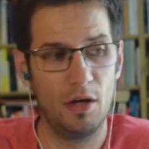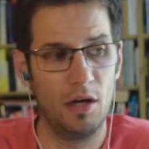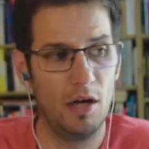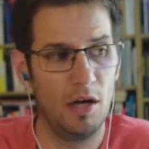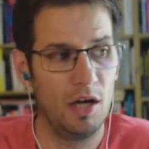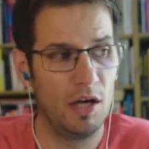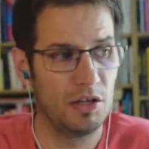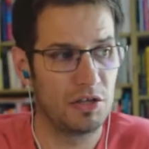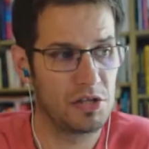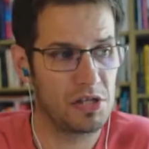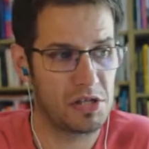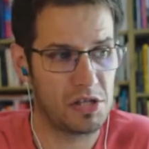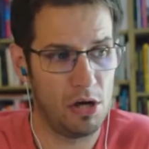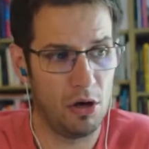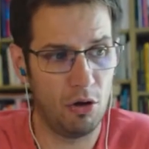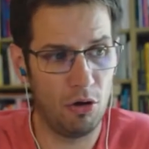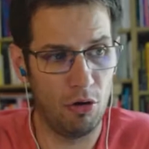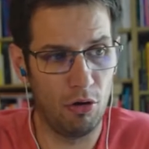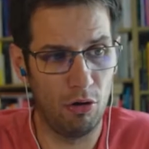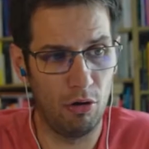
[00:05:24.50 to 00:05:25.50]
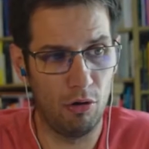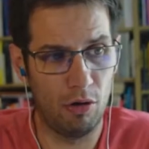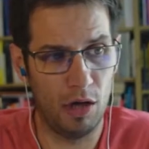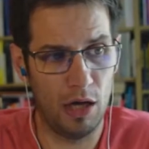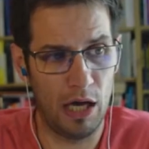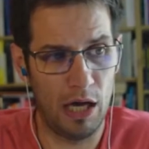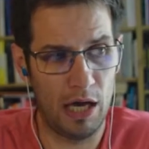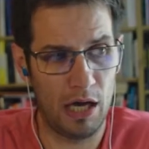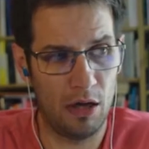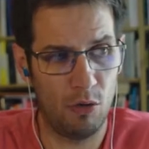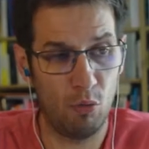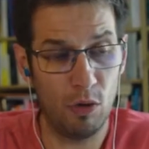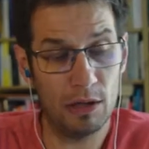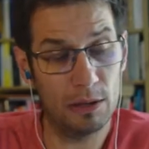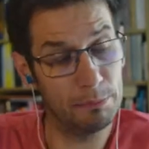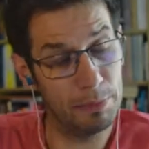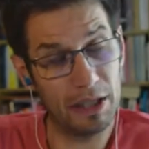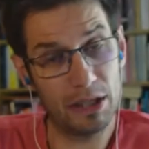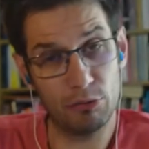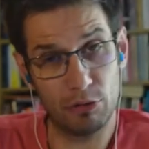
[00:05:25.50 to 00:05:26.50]
So one
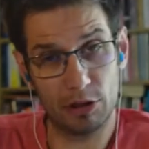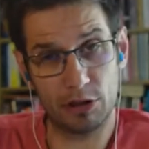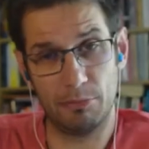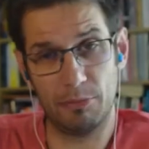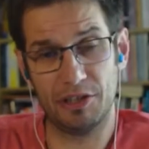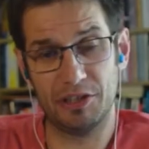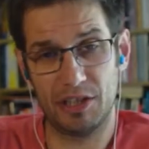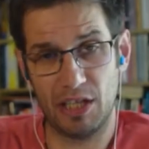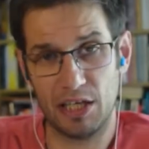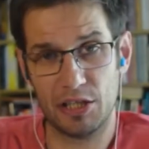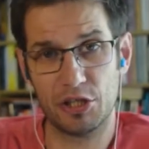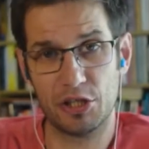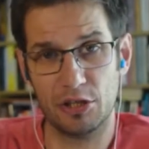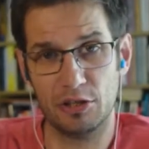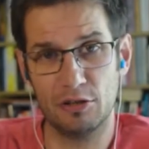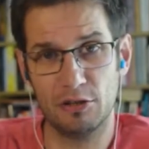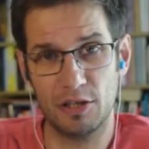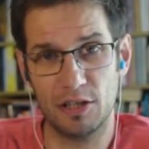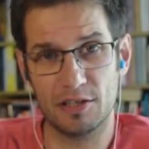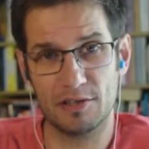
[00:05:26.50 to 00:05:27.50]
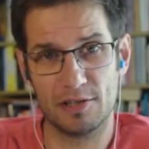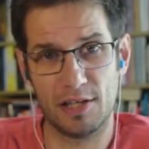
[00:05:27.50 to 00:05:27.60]
big recommendation is